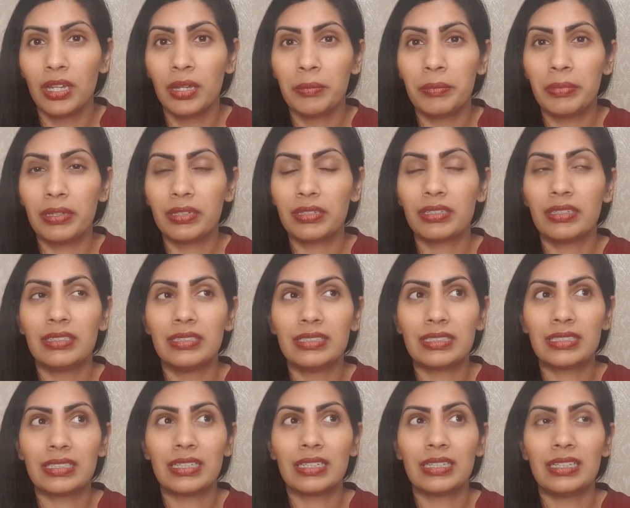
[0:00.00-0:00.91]

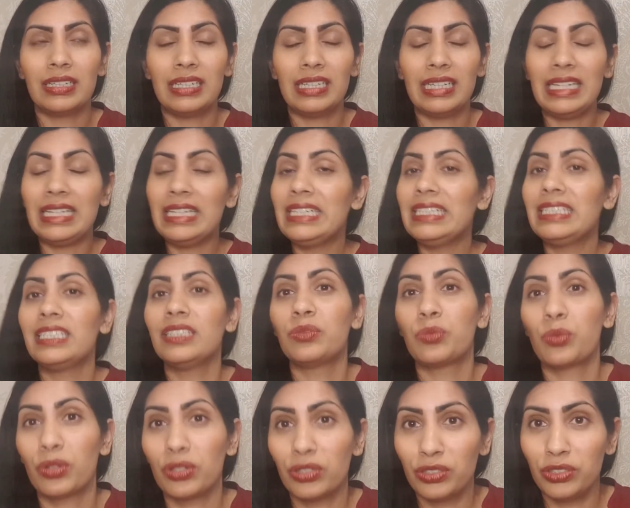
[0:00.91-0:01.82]
because he didn't
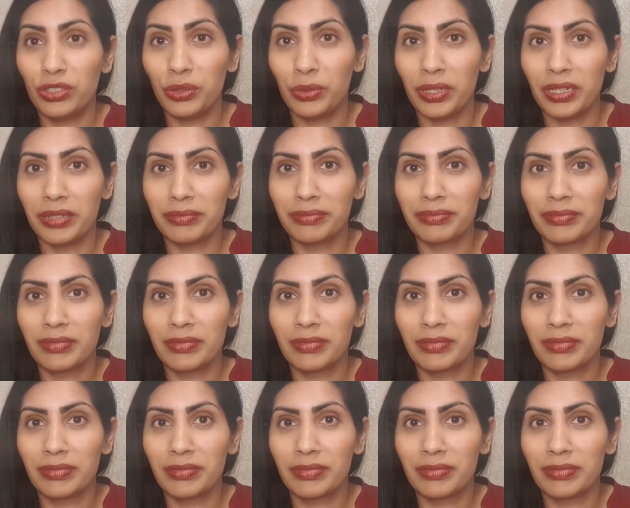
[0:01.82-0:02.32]
want to do it.